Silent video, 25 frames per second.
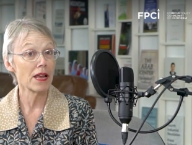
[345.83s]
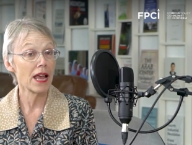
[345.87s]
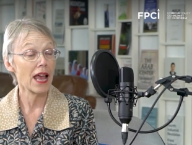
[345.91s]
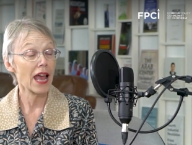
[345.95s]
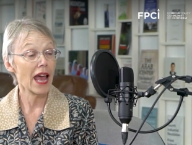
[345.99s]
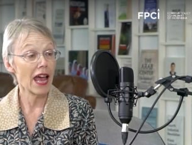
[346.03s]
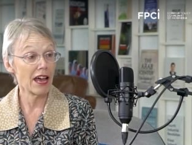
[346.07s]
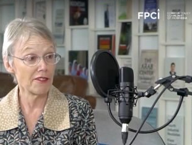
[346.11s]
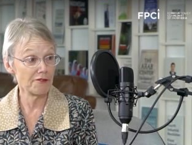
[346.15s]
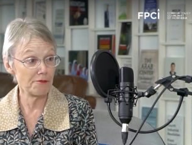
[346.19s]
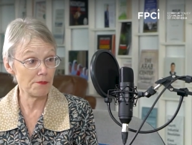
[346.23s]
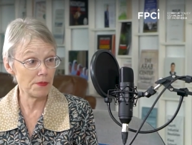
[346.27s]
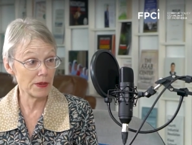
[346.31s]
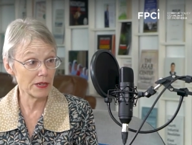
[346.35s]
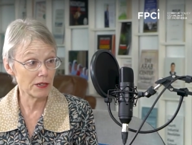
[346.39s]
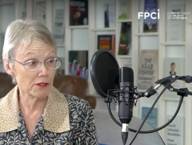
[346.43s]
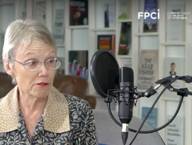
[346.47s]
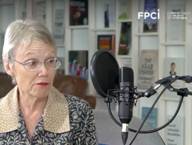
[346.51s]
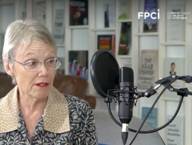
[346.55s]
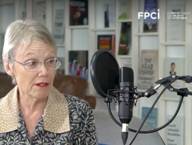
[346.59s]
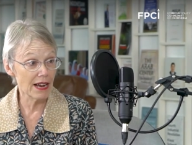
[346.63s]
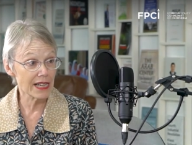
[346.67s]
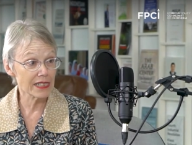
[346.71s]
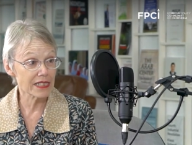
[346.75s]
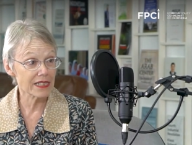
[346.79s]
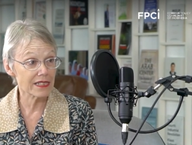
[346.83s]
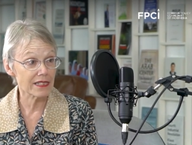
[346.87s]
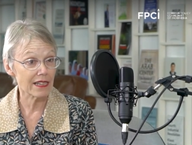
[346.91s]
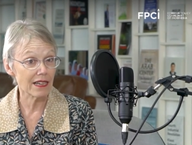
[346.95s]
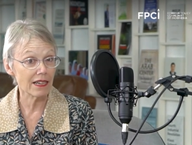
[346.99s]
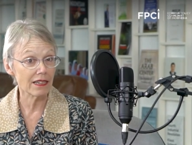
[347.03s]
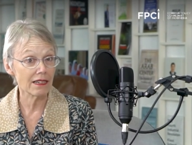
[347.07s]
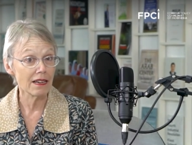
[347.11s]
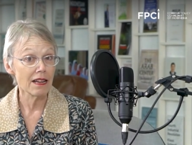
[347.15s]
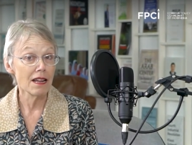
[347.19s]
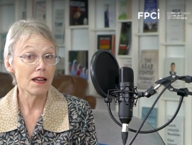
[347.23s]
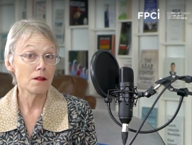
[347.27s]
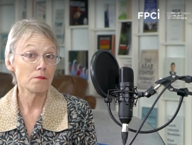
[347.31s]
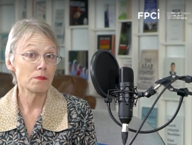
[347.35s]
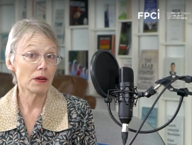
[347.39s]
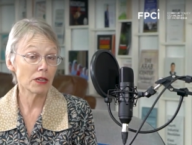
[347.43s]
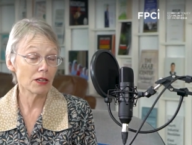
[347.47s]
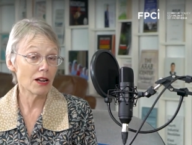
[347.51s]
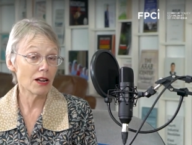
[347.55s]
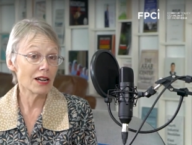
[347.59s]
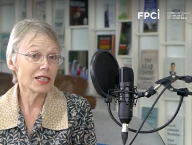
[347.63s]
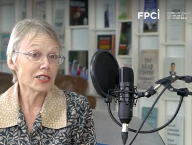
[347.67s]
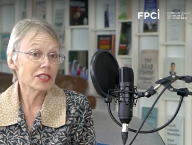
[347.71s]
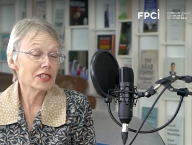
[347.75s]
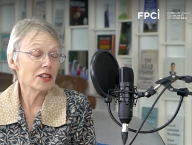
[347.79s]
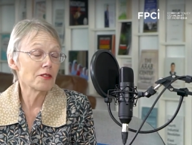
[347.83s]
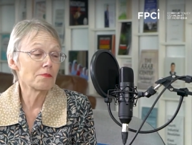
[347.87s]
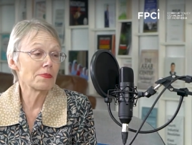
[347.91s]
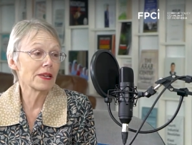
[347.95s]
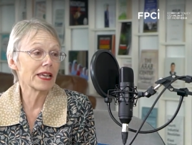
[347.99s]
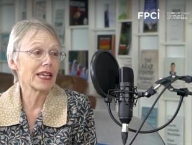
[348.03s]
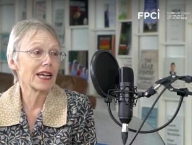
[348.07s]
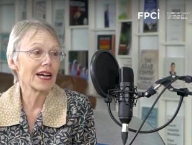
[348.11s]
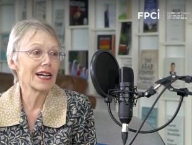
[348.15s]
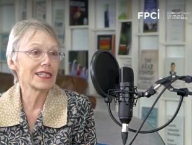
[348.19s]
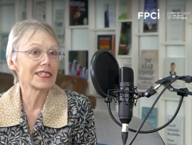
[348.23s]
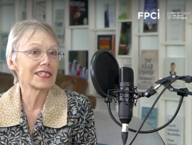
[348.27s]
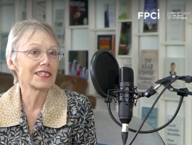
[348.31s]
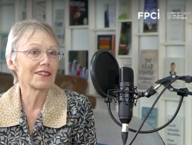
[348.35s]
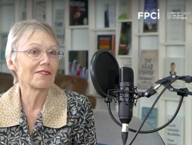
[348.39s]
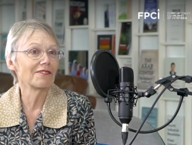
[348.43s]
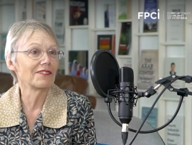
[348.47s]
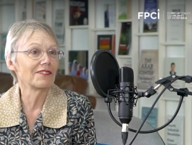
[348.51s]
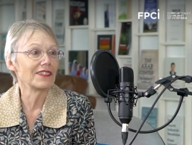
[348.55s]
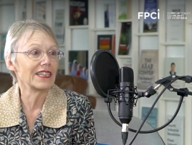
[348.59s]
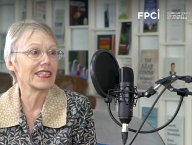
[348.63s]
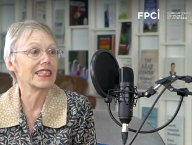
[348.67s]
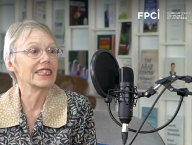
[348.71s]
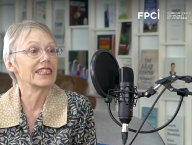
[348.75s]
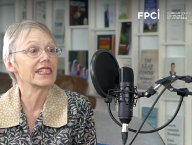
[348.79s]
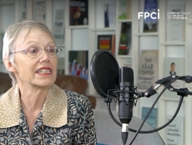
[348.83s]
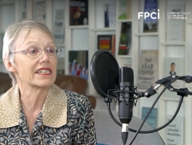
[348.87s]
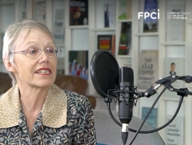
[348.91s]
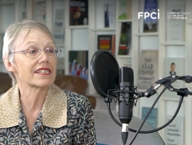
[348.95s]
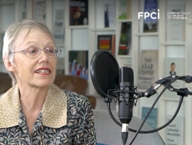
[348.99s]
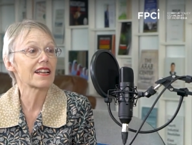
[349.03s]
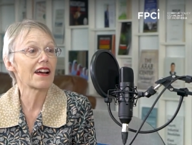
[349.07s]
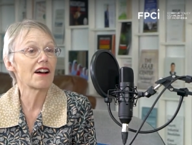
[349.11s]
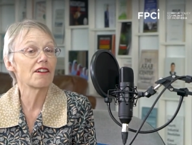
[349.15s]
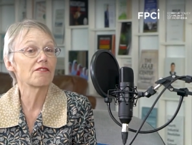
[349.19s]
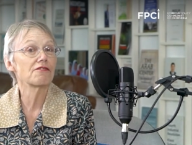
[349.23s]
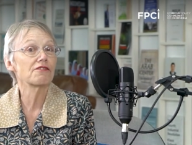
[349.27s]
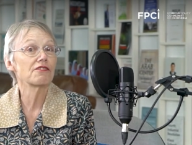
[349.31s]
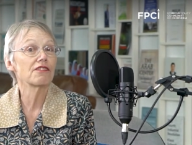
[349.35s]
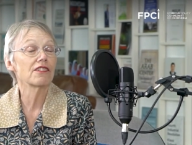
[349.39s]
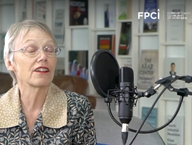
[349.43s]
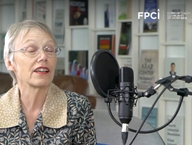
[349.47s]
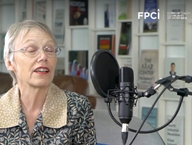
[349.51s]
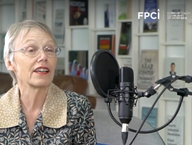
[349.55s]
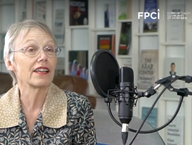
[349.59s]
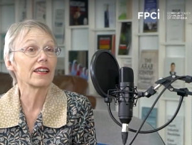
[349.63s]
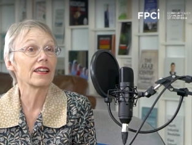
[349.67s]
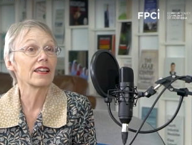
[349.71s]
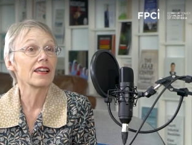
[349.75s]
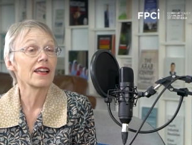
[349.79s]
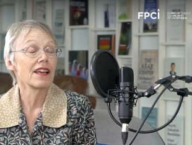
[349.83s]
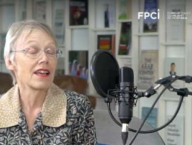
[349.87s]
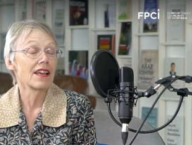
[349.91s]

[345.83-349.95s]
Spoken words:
have been arrested, but also because of the discovery